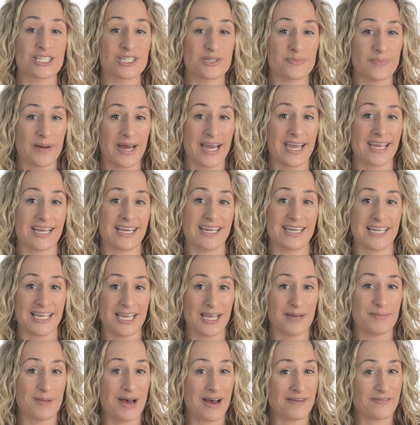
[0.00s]
spike in E
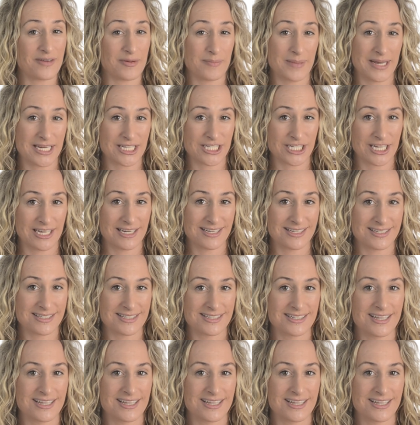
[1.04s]
M F emissions.